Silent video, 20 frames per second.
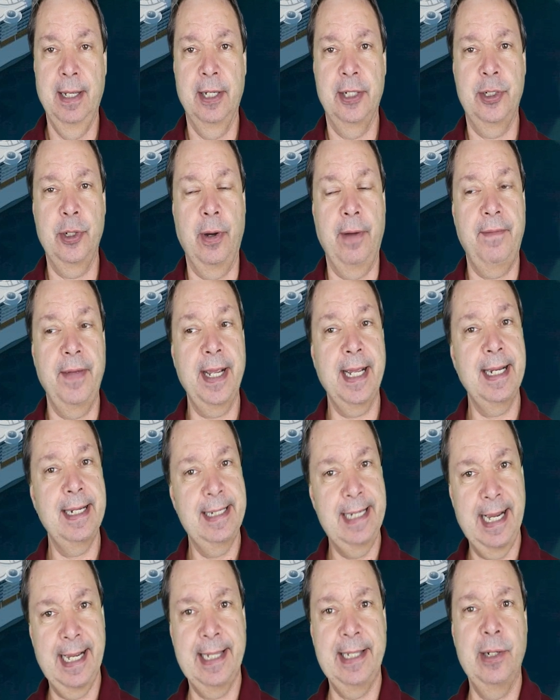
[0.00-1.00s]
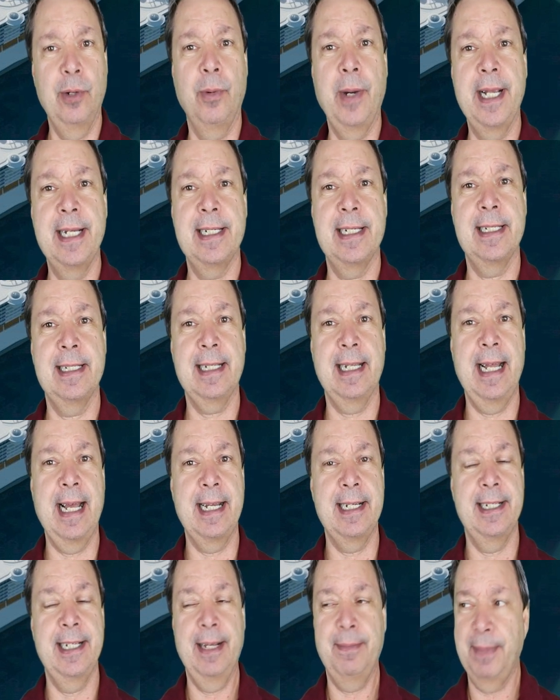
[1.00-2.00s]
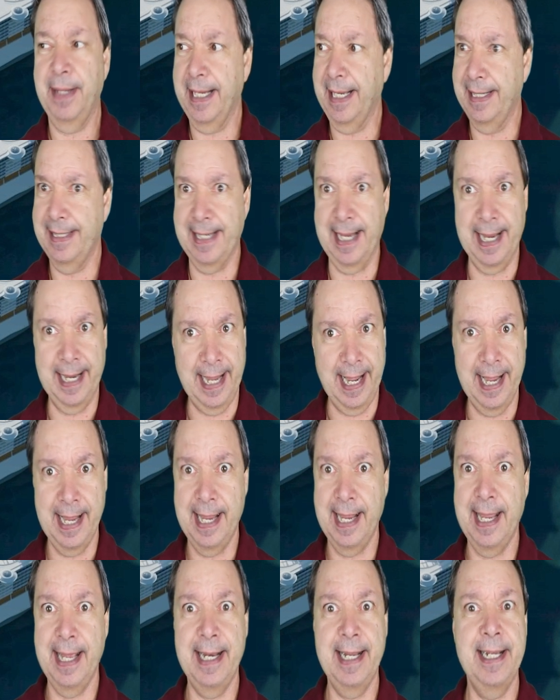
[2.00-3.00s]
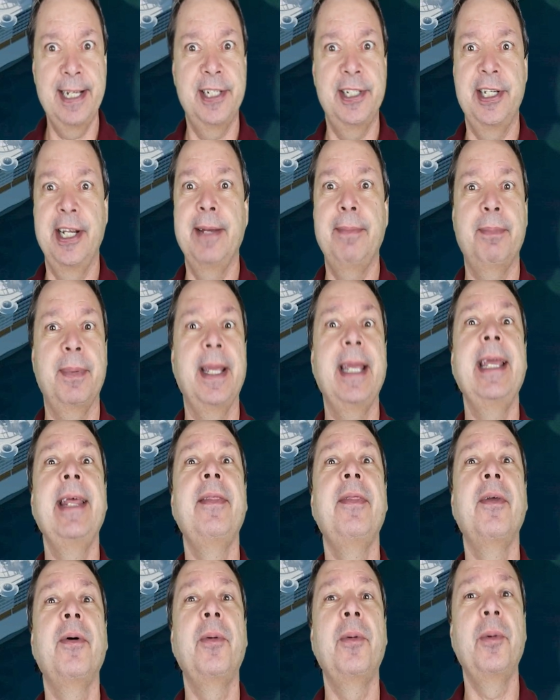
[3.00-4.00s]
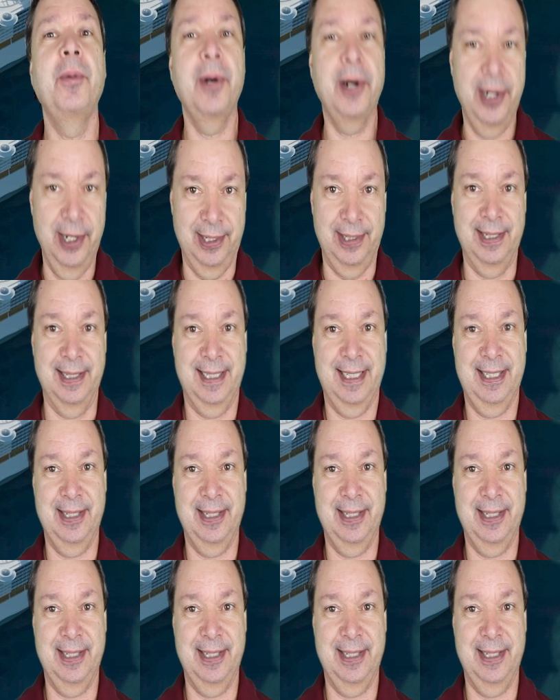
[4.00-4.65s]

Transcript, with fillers: So if it can take the Oasis class ship, it can take any ship in the world.